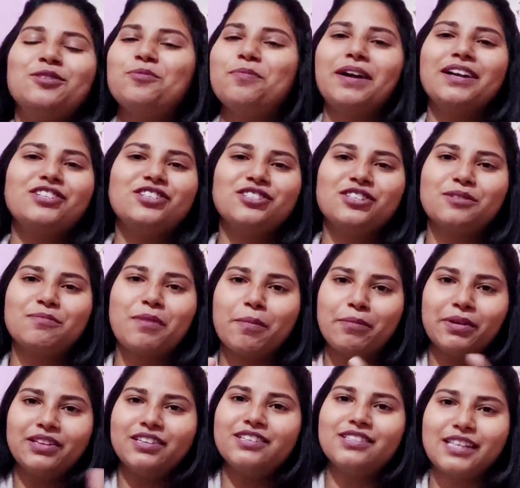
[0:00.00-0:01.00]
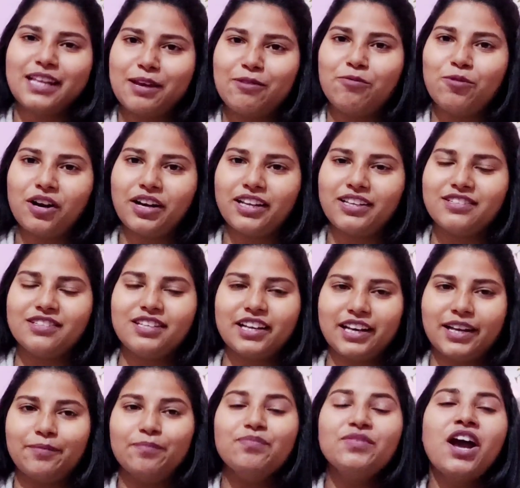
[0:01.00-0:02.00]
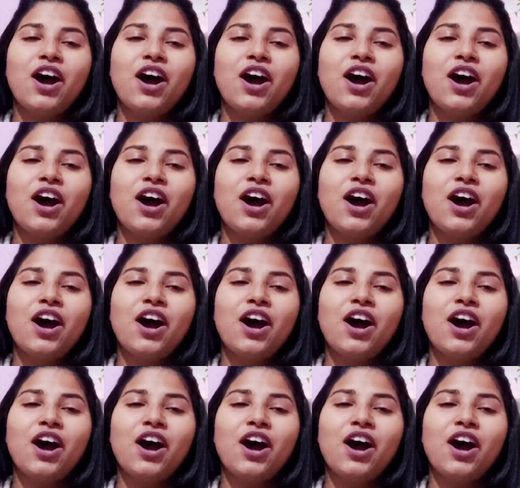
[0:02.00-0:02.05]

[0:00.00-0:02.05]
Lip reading: might just remember this name, Watt and Surrey.